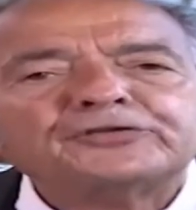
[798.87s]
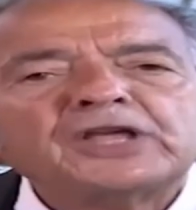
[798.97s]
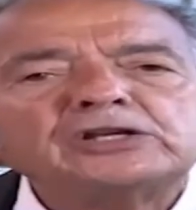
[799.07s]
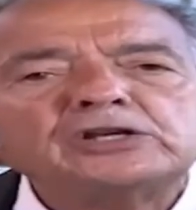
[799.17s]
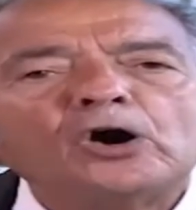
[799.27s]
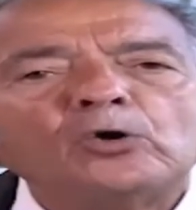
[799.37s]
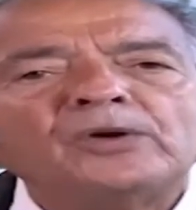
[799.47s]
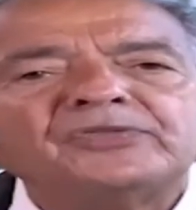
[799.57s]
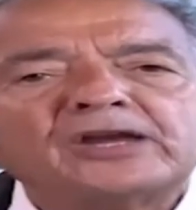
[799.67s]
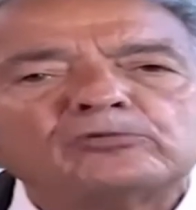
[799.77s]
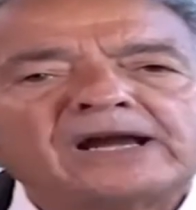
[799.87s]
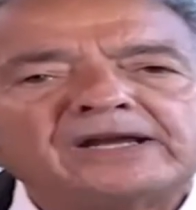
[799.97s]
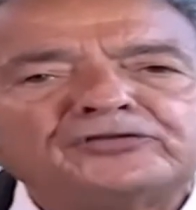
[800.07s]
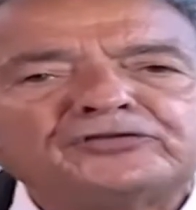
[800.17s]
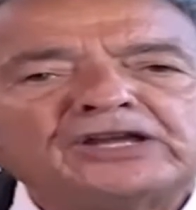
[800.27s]
they know when they
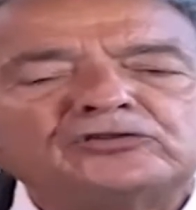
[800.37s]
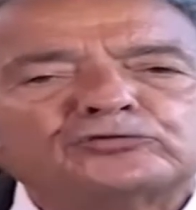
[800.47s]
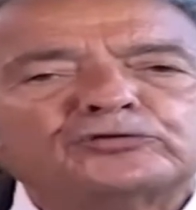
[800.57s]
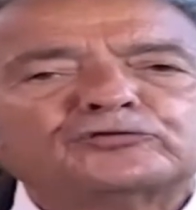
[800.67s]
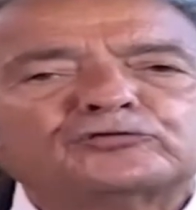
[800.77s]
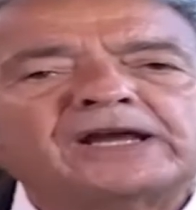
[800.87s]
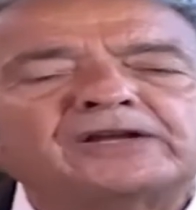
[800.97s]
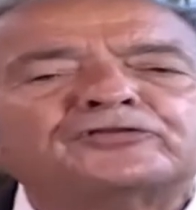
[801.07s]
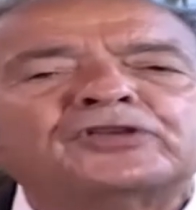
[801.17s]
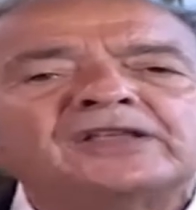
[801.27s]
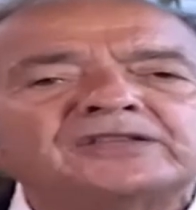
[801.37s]
raise interest rates,